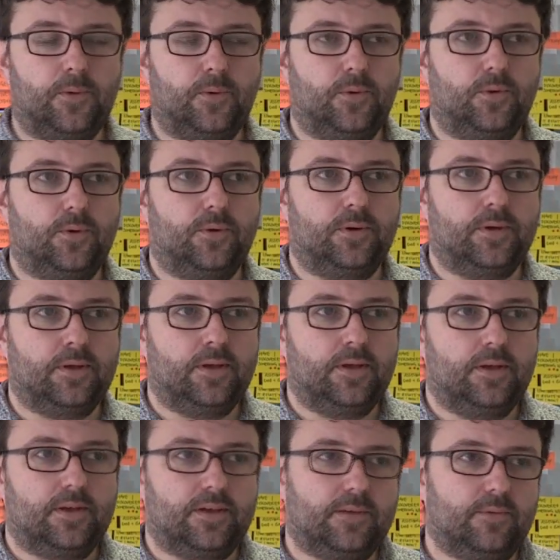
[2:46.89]
or
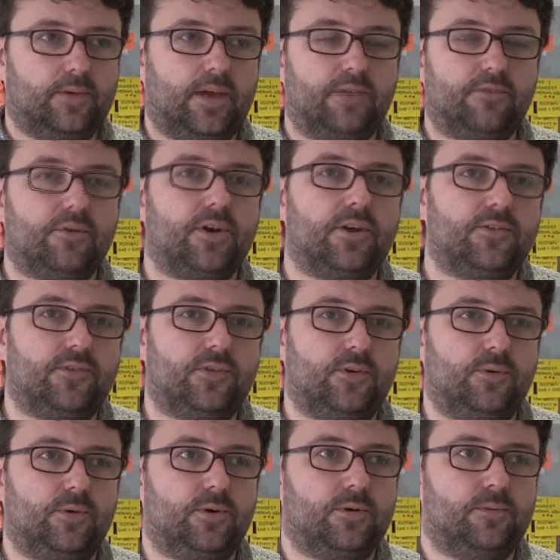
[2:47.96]
gave rise
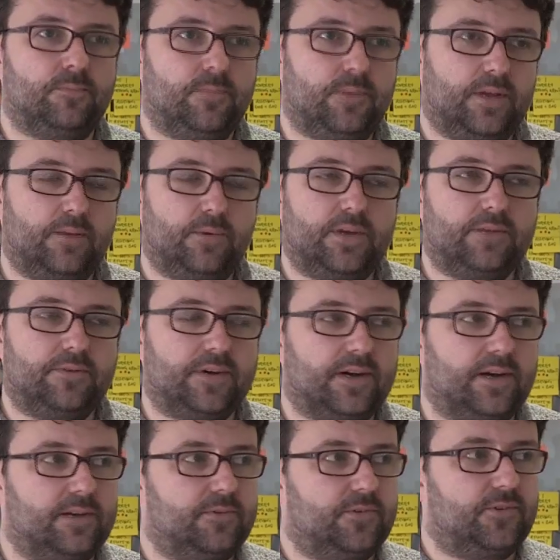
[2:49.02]
to, or whatever
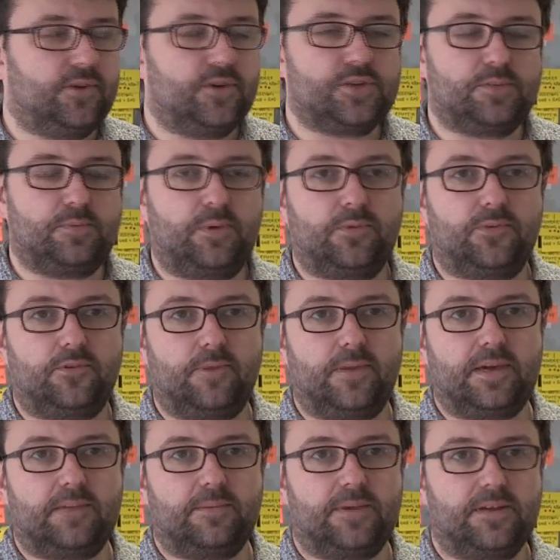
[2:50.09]
kind of assertion we want to
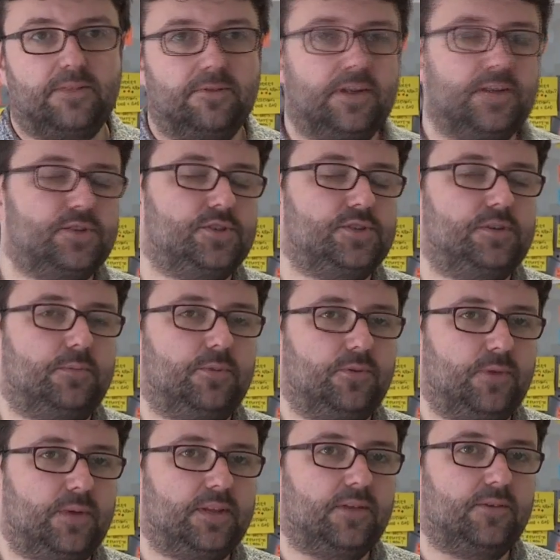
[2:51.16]
make about the relationship
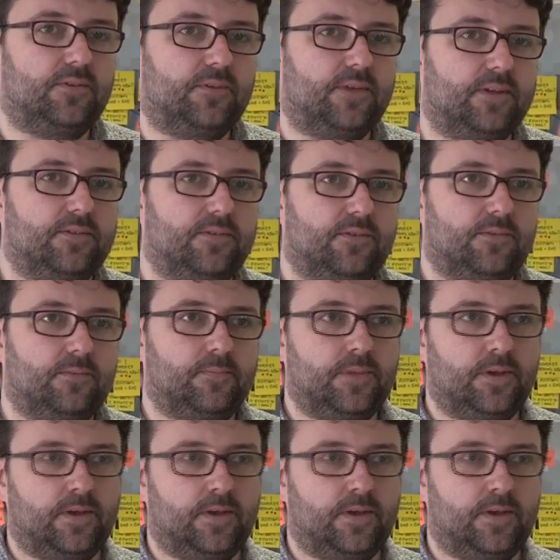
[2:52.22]
between those events.